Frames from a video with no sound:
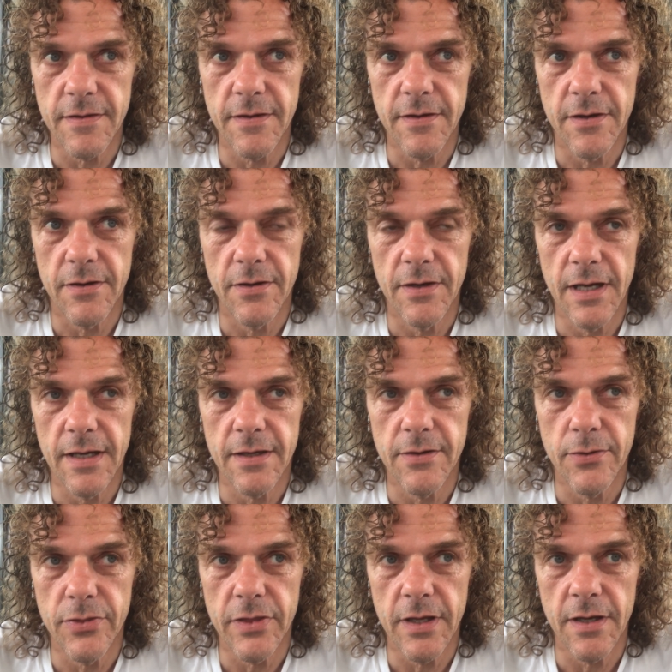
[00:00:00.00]
you know, like
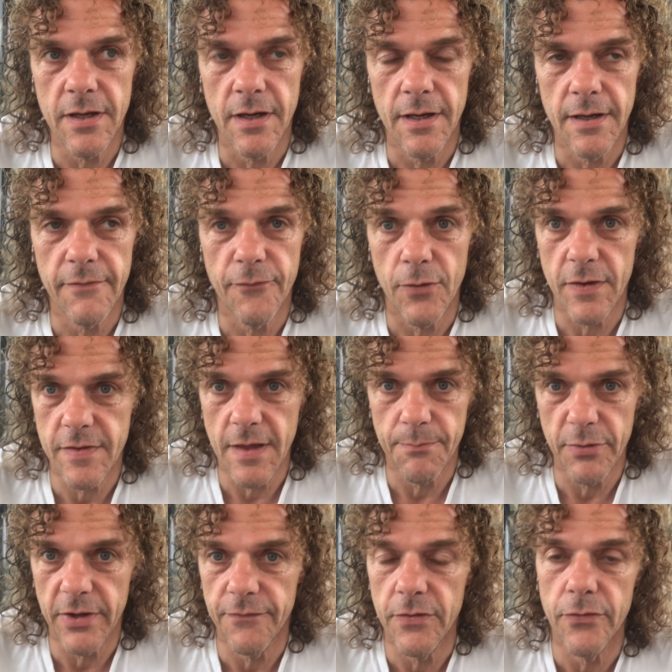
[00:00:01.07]
you think, like, for
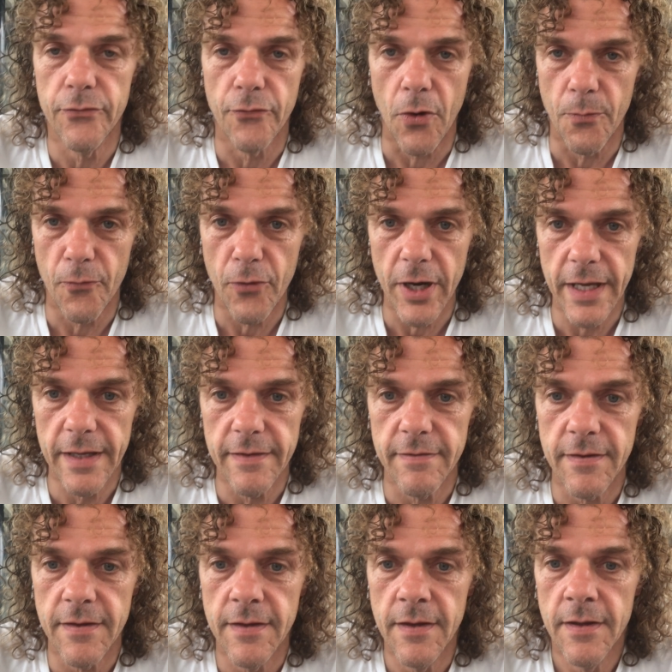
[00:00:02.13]
example, if you drop weight,